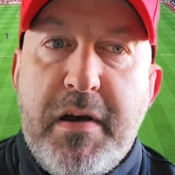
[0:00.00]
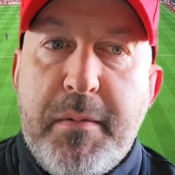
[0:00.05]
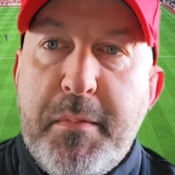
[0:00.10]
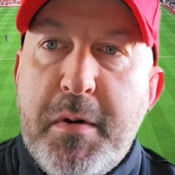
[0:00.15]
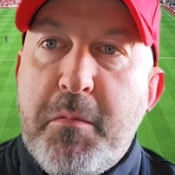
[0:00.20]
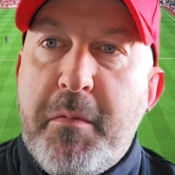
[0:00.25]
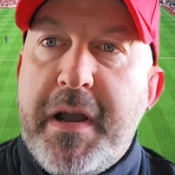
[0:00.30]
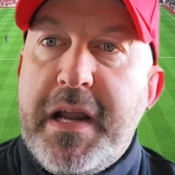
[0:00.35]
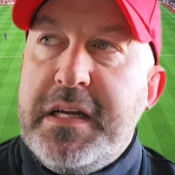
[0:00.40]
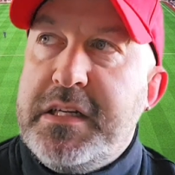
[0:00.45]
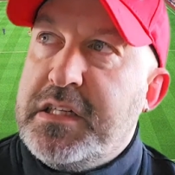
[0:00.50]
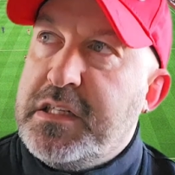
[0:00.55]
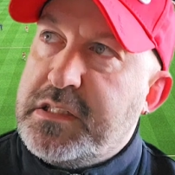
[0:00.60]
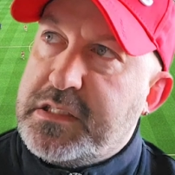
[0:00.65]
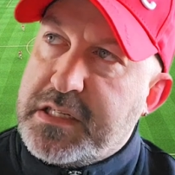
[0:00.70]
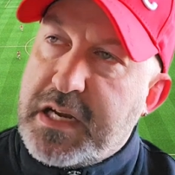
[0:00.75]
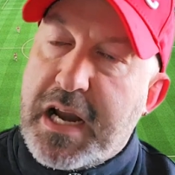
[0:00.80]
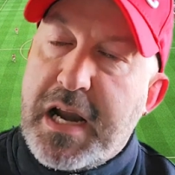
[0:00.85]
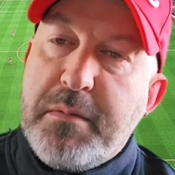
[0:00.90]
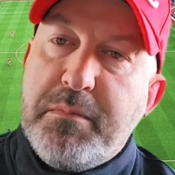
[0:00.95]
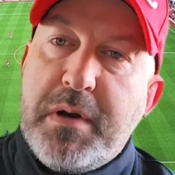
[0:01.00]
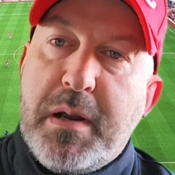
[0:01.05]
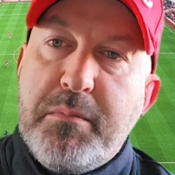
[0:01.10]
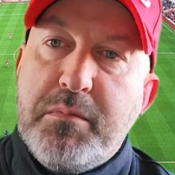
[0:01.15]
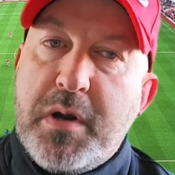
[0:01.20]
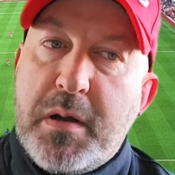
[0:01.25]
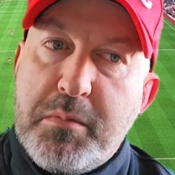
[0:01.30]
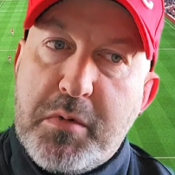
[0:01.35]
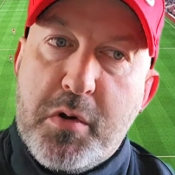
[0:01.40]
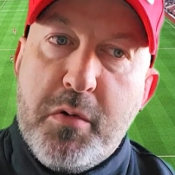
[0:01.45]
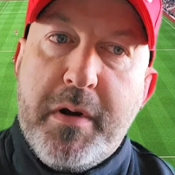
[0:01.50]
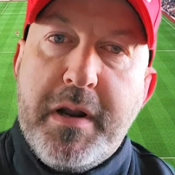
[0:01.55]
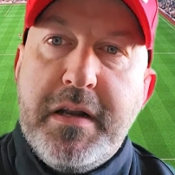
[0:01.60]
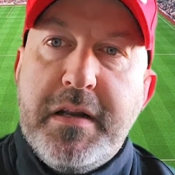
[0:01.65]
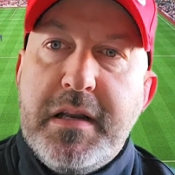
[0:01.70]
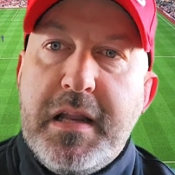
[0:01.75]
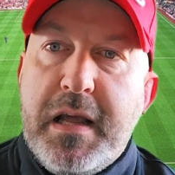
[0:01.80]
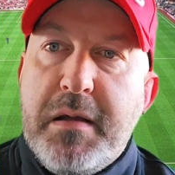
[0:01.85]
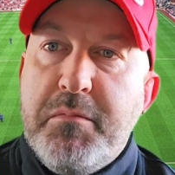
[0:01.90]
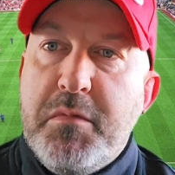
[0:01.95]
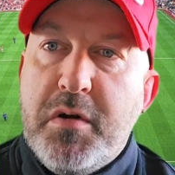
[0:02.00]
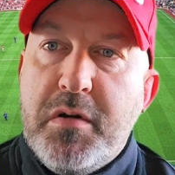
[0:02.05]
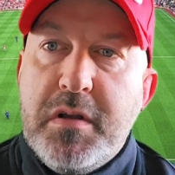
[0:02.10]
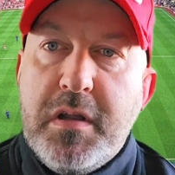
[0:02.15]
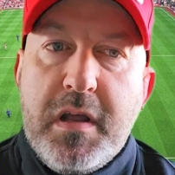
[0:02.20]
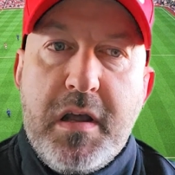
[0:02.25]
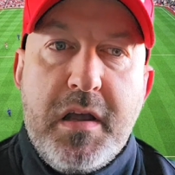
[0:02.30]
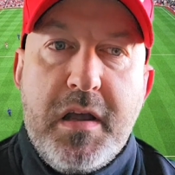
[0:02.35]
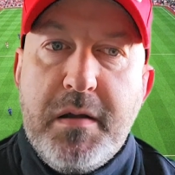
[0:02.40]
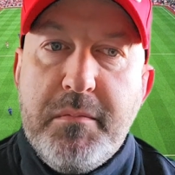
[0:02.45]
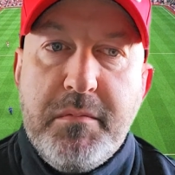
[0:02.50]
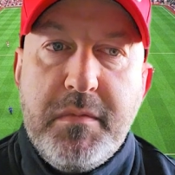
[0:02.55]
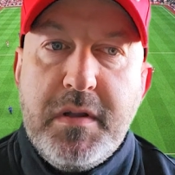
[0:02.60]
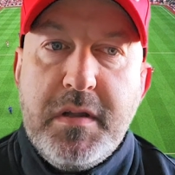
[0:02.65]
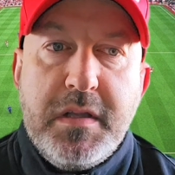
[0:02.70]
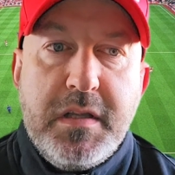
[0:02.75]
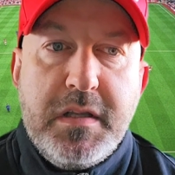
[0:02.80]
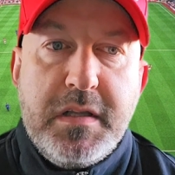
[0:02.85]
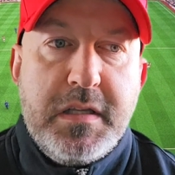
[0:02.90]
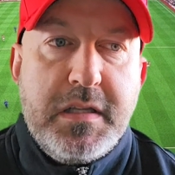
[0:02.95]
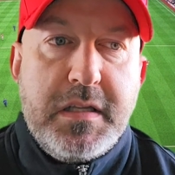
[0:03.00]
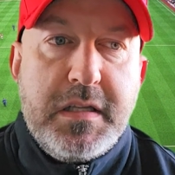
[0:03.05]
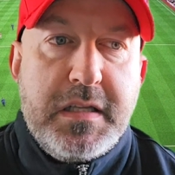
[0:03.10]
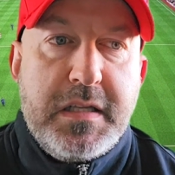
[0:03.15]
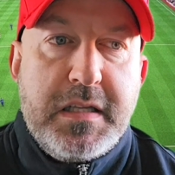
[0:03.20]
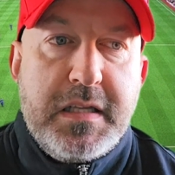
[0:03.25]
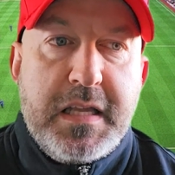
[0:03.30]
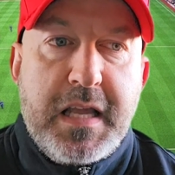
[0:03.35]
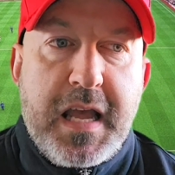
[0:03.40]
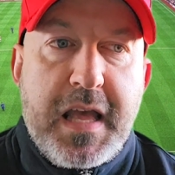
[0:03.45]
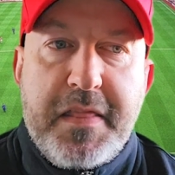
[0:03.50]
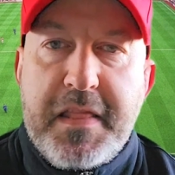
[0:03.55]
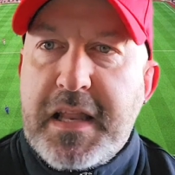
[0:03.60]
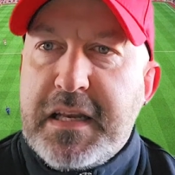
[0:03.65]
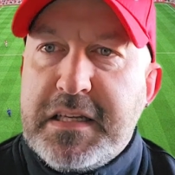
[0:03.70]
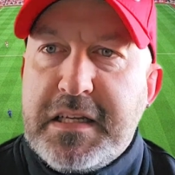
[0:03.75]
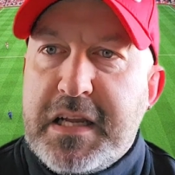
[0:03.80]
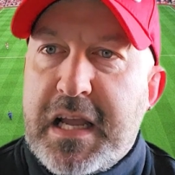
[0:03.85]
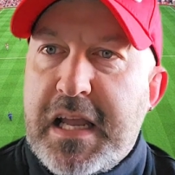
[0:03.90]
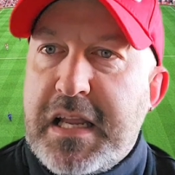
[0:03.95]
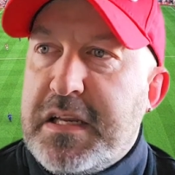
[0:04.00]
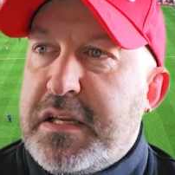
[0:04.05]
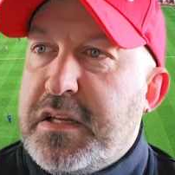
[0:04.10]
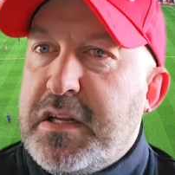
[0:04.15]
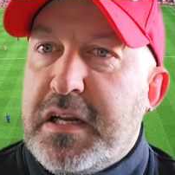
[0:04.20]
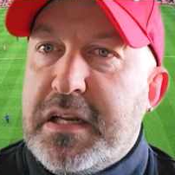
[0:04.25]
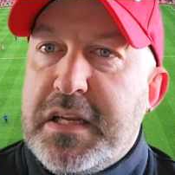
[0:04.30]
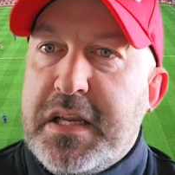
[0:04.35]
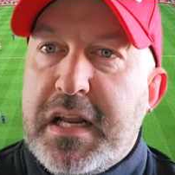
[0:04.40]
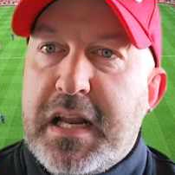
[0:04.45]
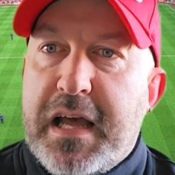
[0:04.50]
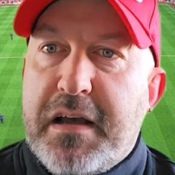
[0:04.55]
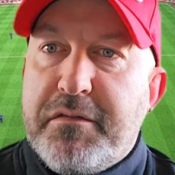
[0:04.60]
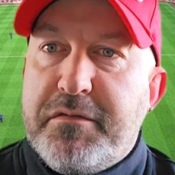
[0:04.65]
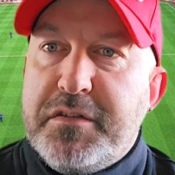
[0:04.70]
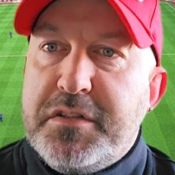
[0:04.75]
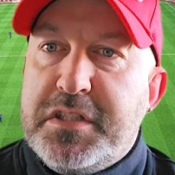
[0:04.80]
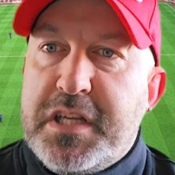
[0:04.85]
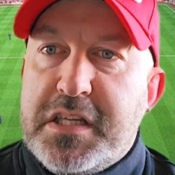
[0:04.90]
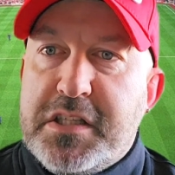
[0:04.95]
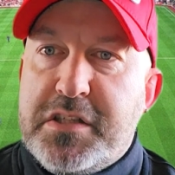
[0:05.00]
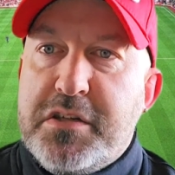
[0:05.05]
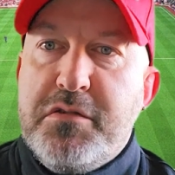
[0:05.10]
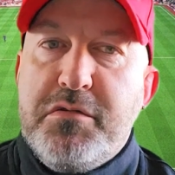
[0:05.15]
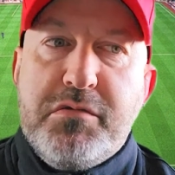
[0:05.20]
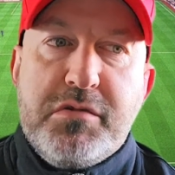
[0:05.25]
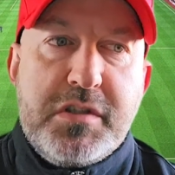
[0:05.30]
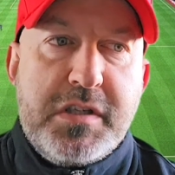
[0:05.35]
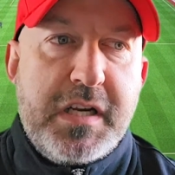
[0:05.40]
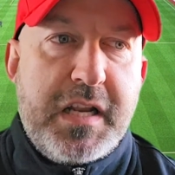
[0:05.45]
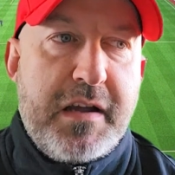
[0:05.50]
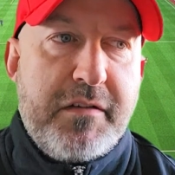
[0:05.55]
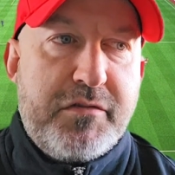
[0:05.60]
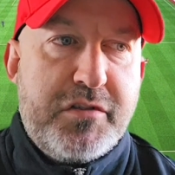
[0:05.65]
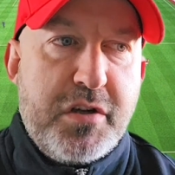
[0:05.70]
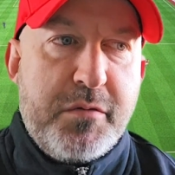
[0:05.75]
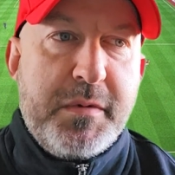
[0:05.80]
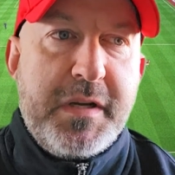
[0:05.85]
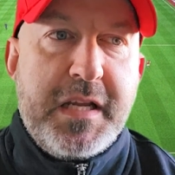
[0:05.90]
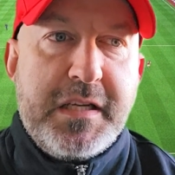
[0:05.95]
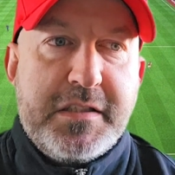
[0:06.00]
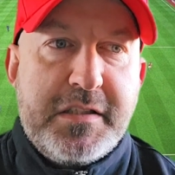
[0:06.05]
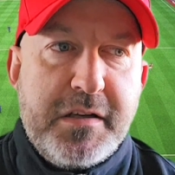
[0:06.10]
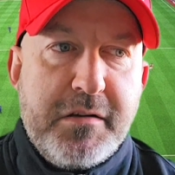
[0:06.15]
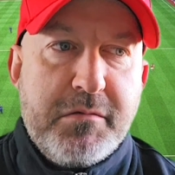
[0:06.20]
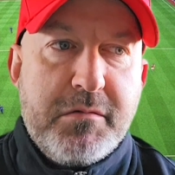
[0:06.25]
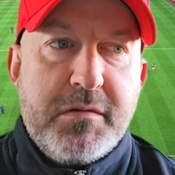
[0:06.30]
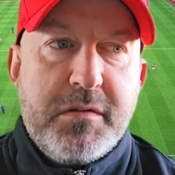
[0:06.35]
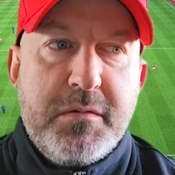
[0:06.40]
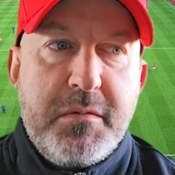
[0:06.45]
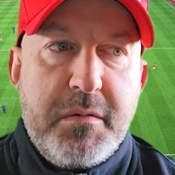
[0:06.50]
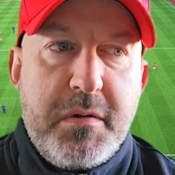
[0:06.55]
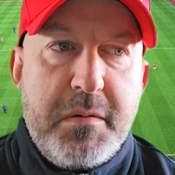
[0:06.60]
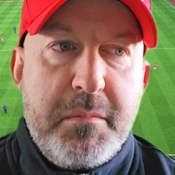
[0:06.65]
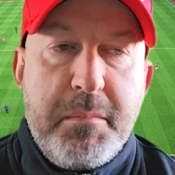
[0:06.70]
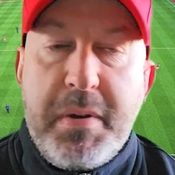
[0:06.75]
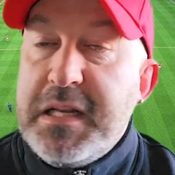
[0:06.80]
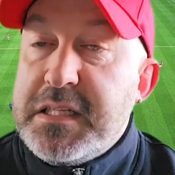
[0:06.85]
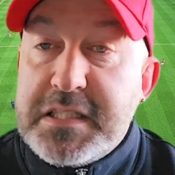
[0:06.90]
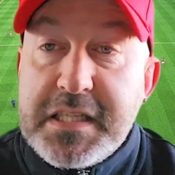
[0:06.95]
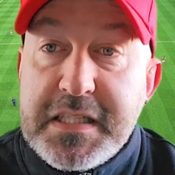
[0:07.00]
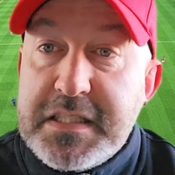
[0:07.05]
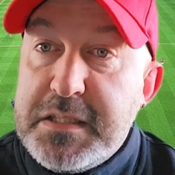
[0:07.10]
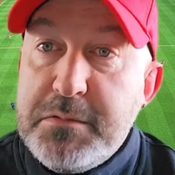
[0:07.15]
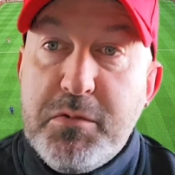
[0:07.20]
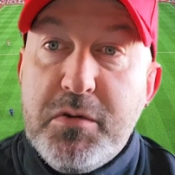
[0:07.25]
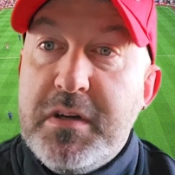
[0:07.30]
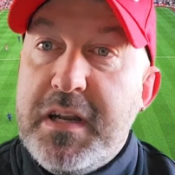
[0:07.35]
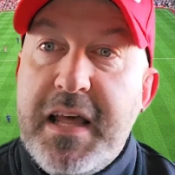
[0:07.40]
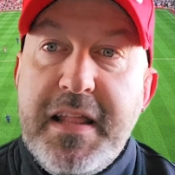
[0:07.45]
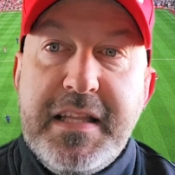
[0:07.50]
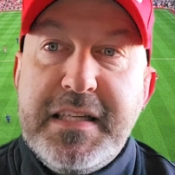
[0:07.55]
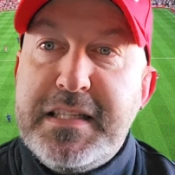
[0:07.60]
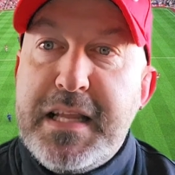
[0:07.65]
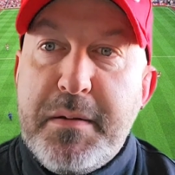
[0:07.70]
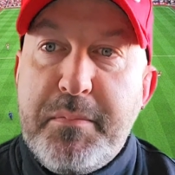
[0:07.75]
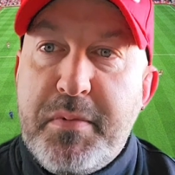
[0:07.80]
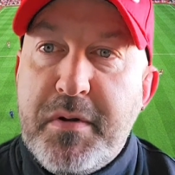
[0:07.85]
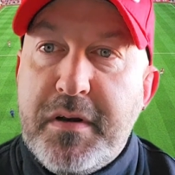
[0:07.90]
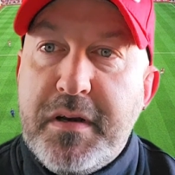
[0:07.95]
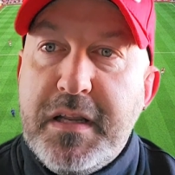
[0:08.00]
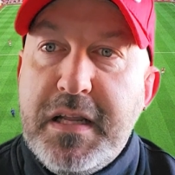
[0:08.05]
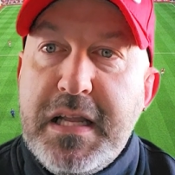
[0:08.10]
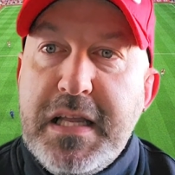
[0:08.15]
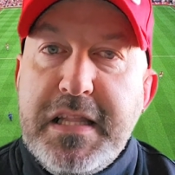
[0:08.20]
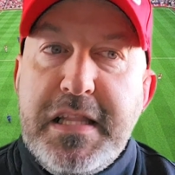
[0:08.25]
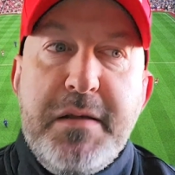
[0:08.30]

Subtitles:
I've had my wages, now I'm going. Not, and then you'll have Jesus, you'll have Tomiyasu. Man City won't let this happen.